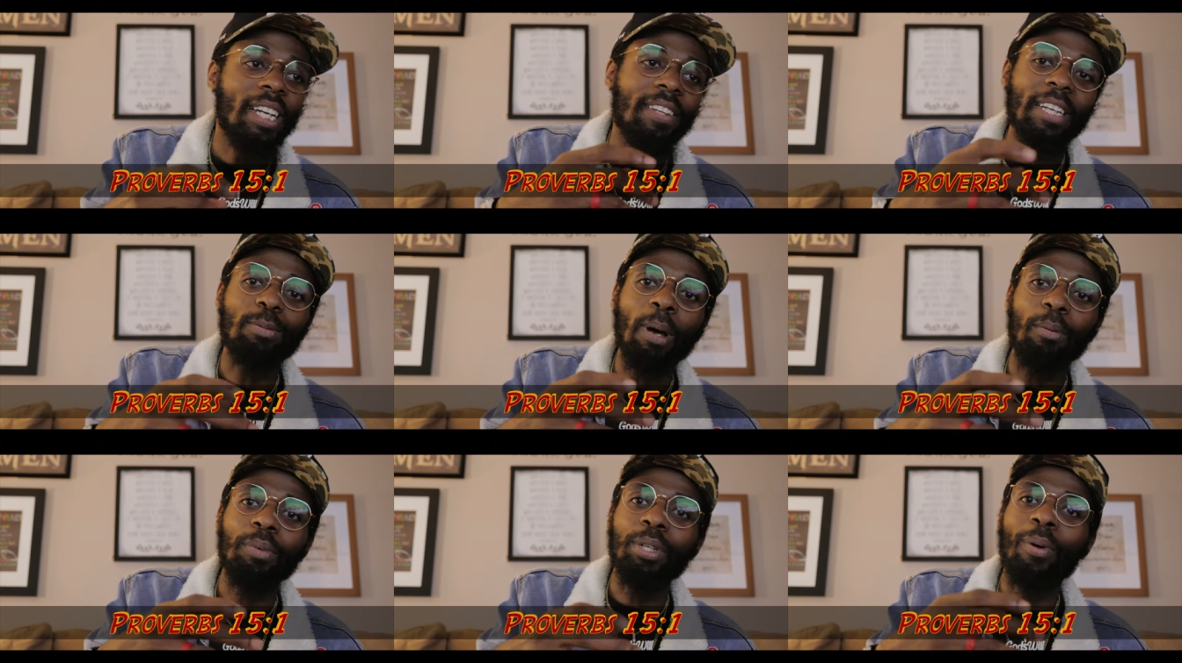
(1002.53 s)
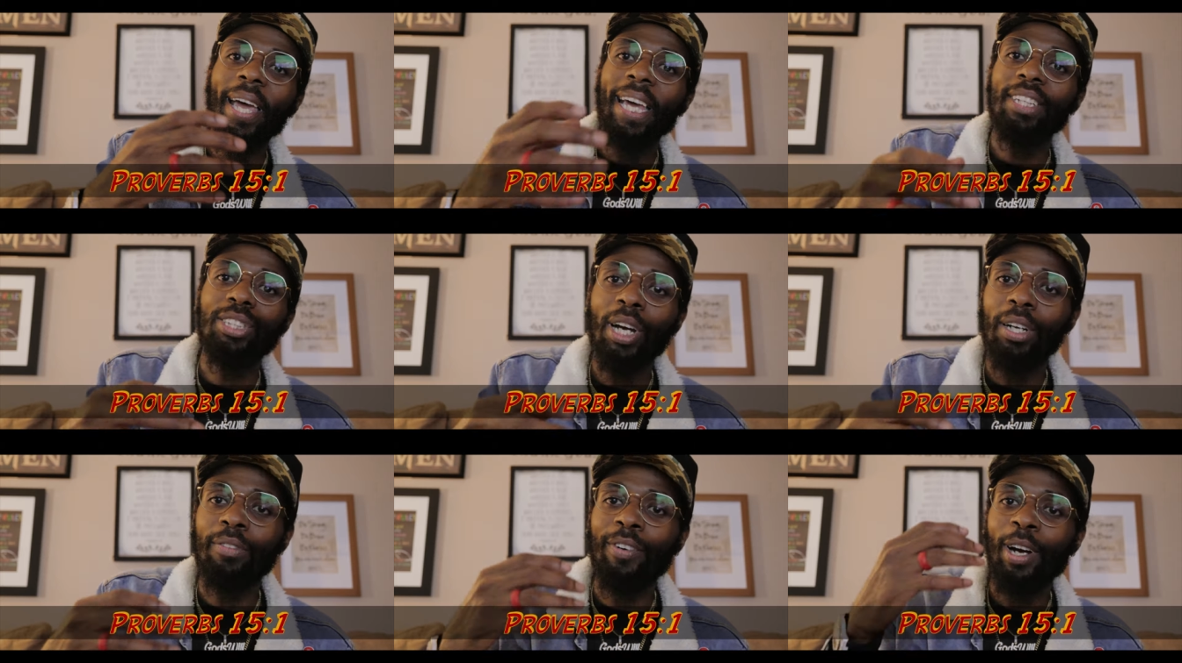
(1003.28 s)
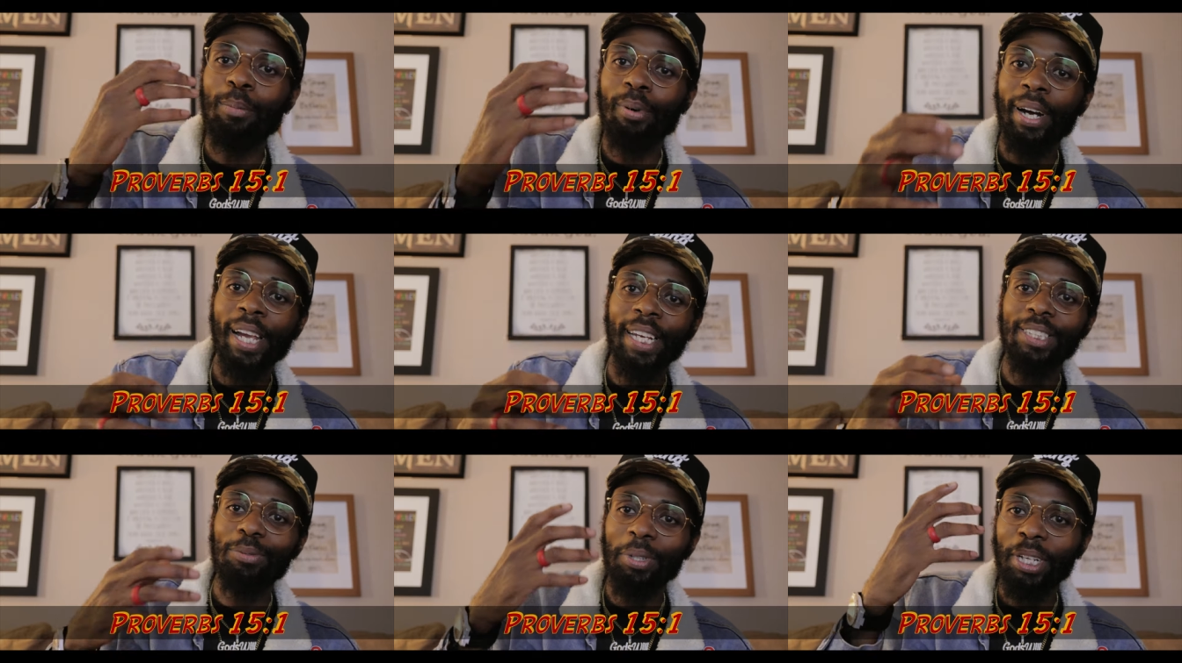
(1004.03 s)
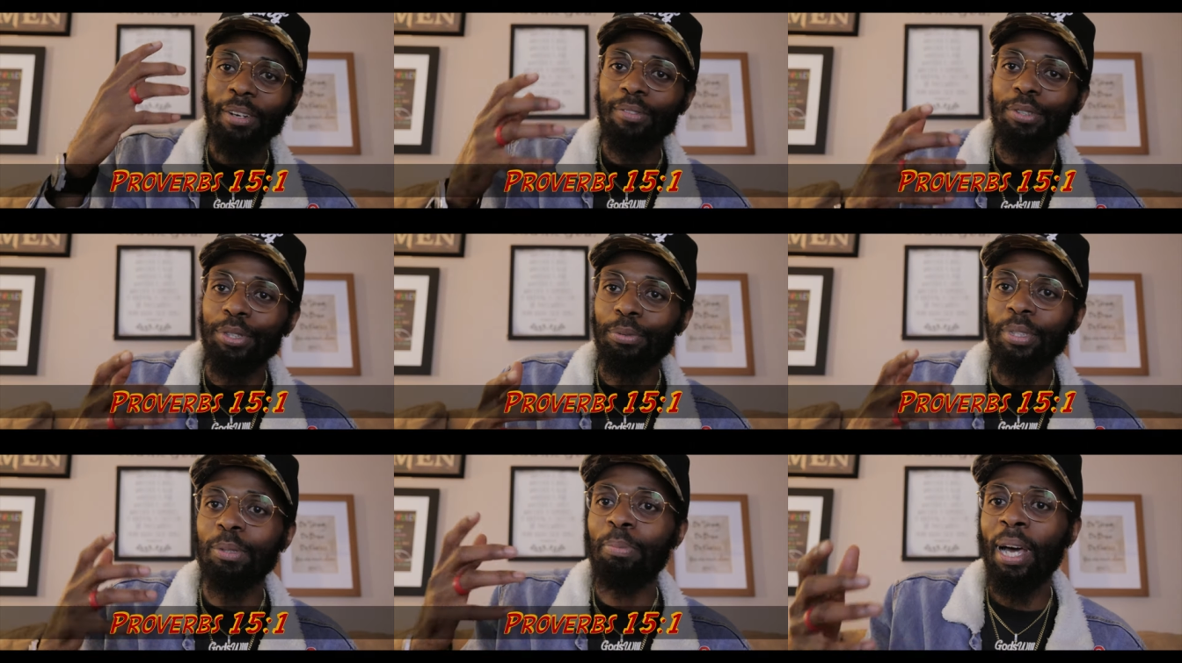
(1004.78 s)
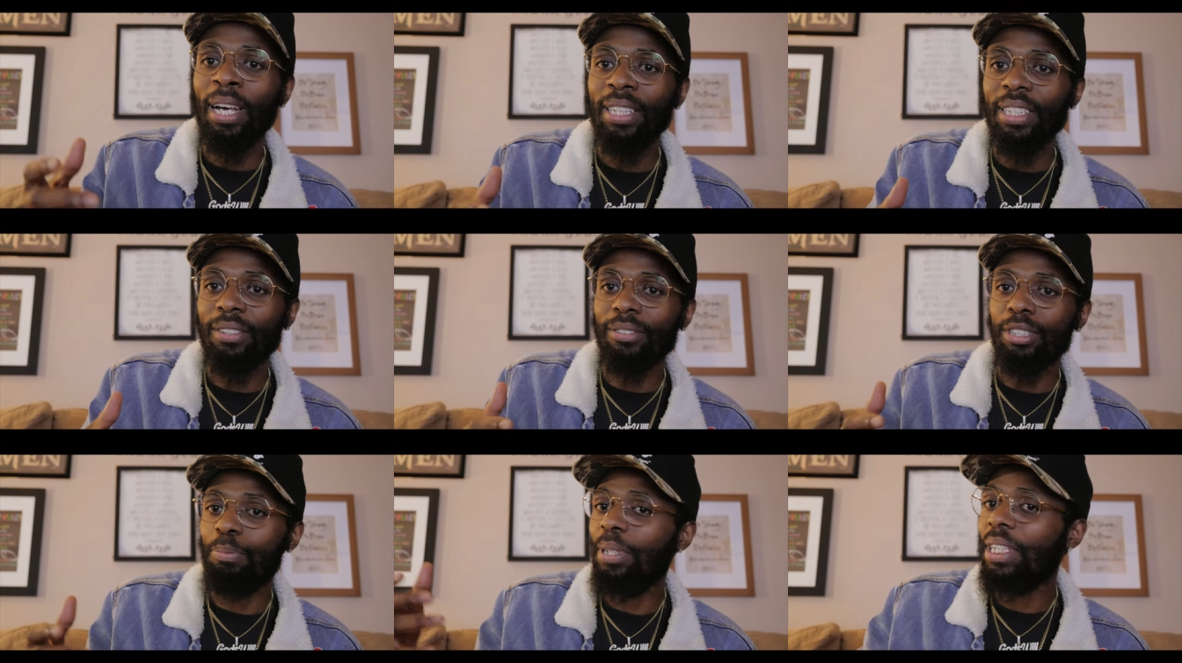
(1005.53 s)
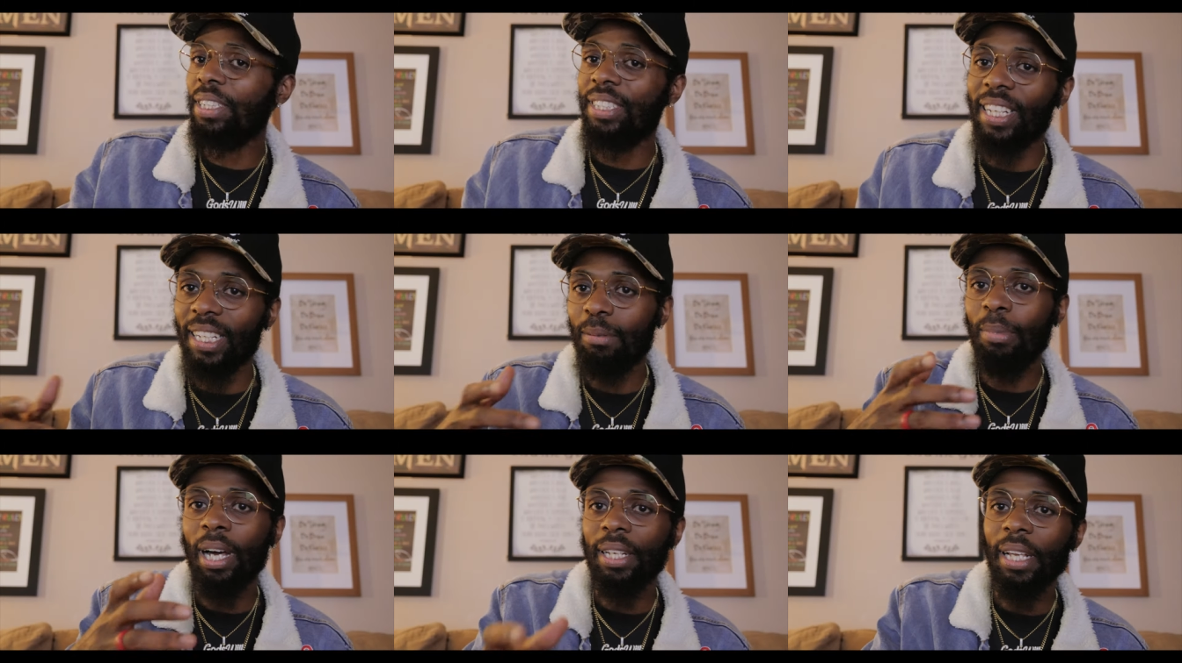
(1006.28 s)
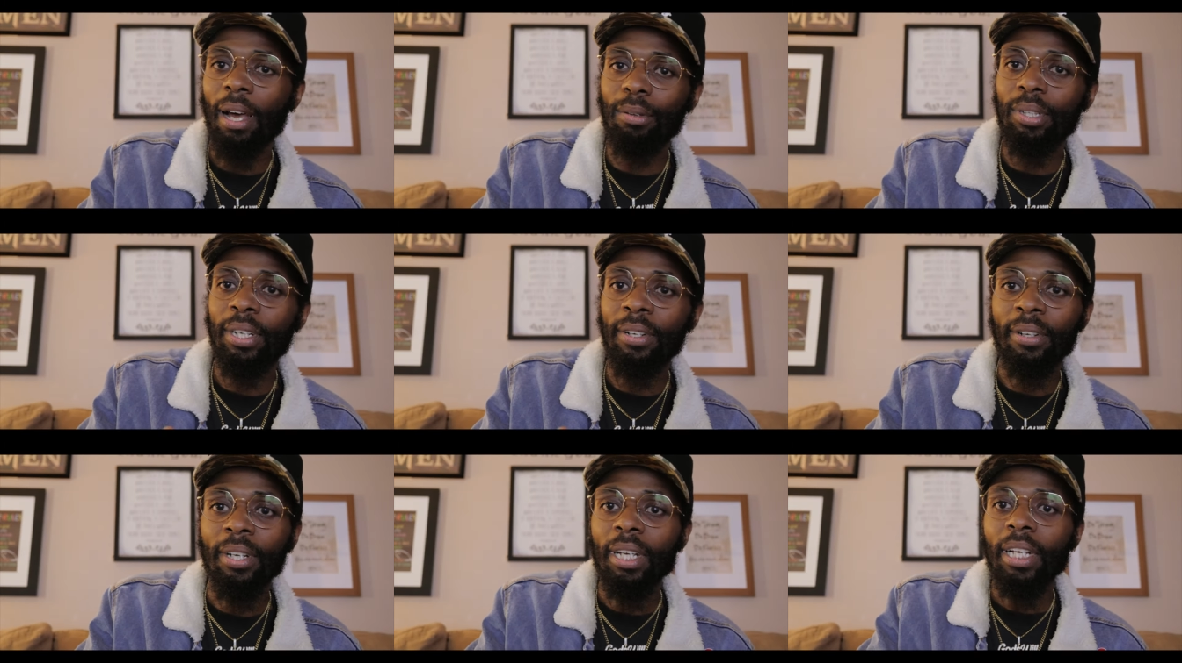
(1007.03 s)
That's why we don't answer out of our brains. Whenever you're responding or speaking to anybody out there,